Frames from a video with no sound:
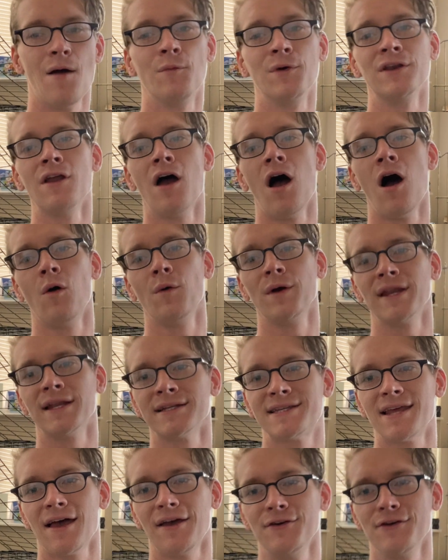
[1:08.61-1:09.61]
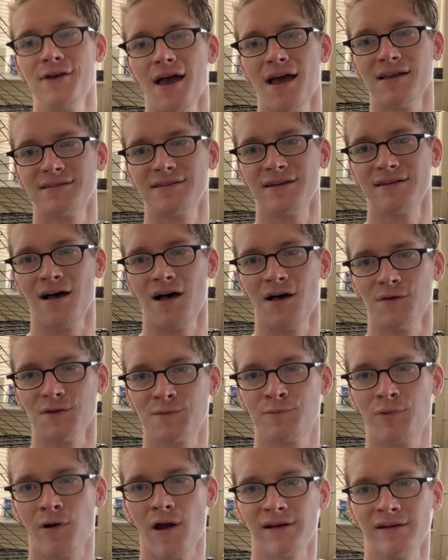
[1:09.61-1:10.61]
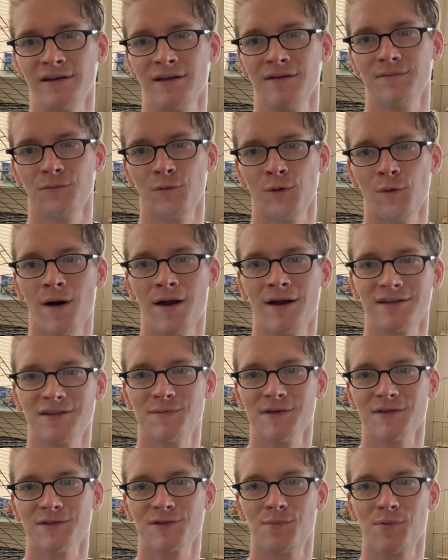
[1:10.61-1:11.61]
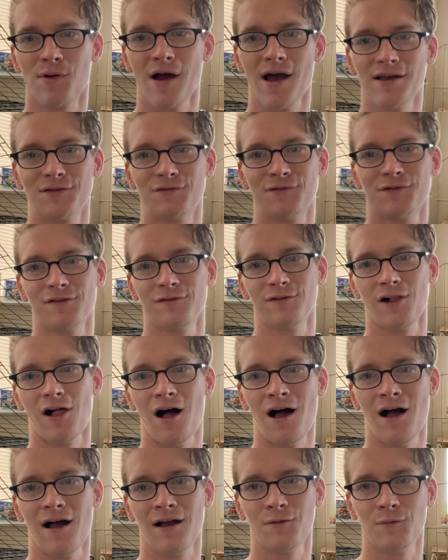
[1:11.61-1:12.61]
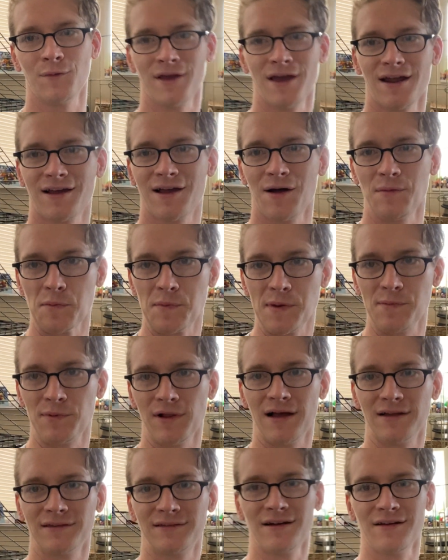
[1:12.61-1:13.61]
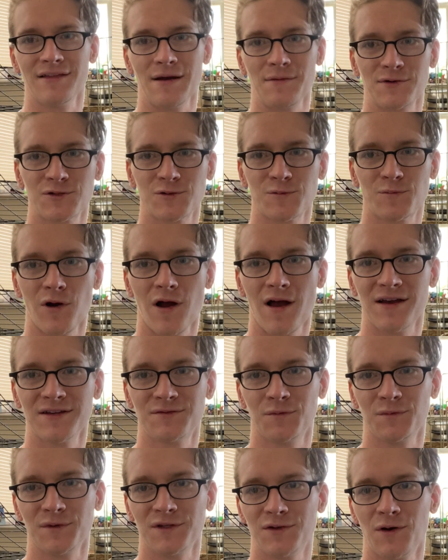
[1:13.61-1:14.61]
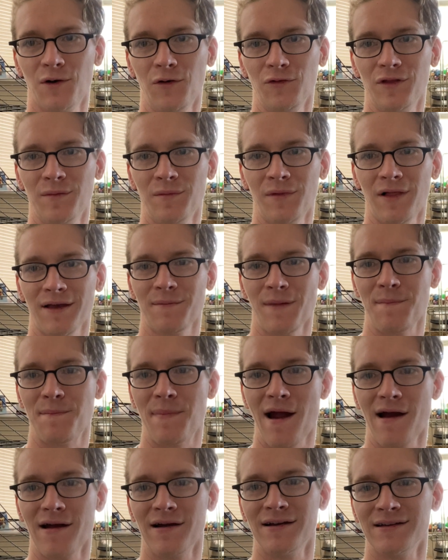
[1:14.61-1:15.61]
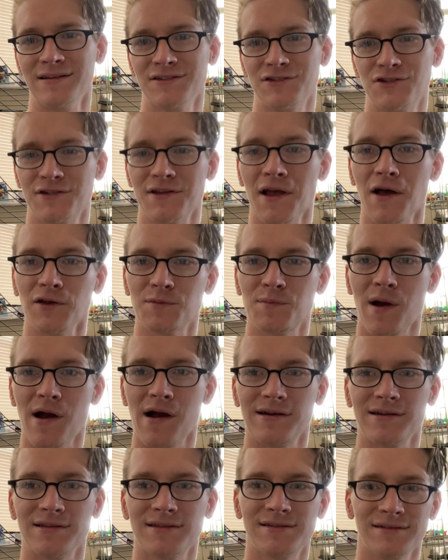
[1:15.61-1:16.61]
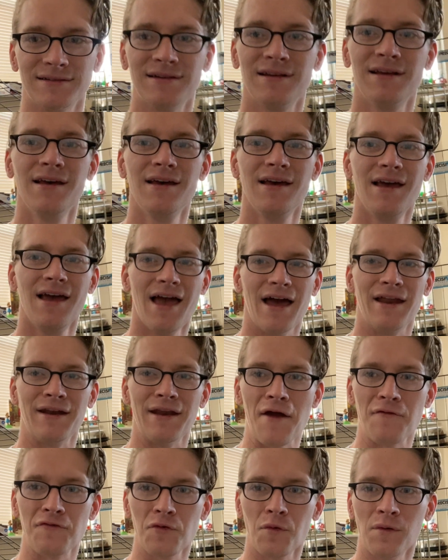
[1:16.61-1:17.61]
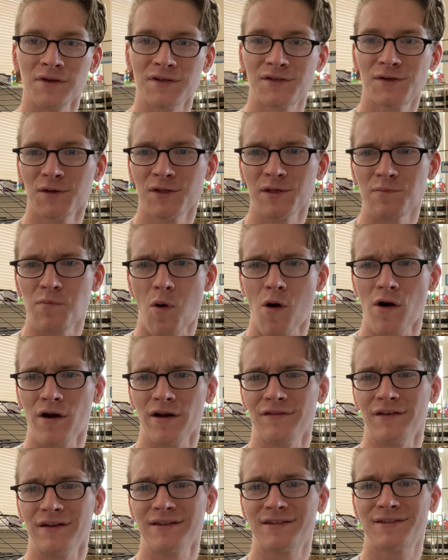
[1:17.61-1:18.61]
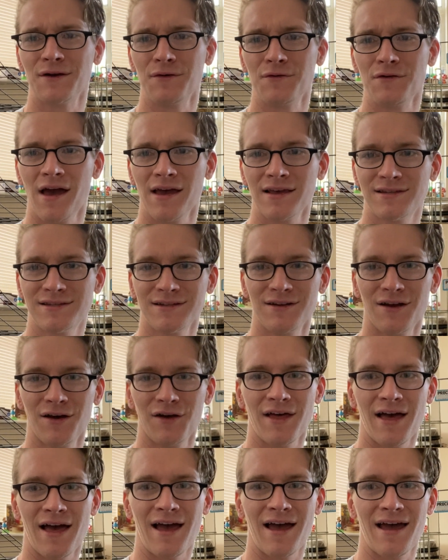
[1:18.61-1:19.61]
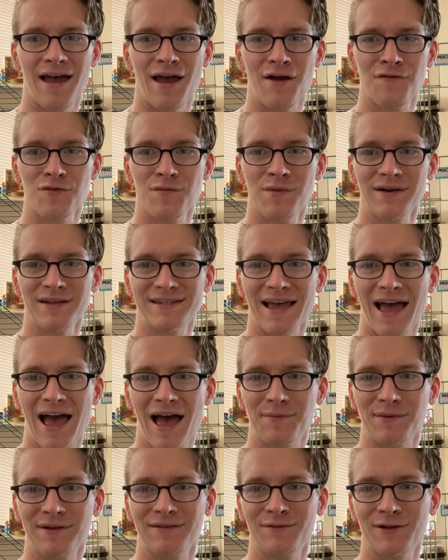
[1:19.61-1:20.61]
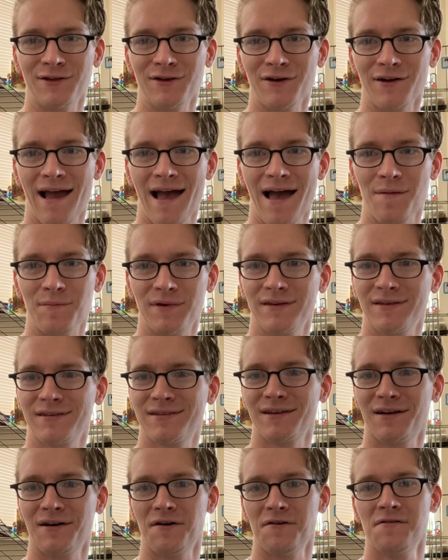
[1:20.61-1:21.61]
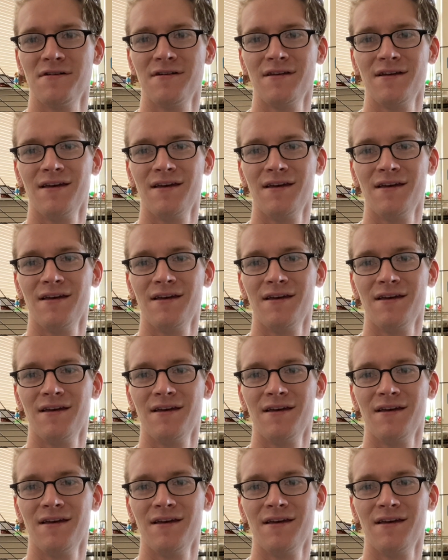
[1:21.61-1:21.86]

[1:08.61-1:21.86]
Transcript: we know we didn't tell you guys that Nala was pregnant. We wanted it to be a surprise for the vlog. We got a couple people out there that were surprised and we told them like my parents, Giselle's parents, and, and everyone was so supportive and it's so nice to know that everybody's happy when you're happy. So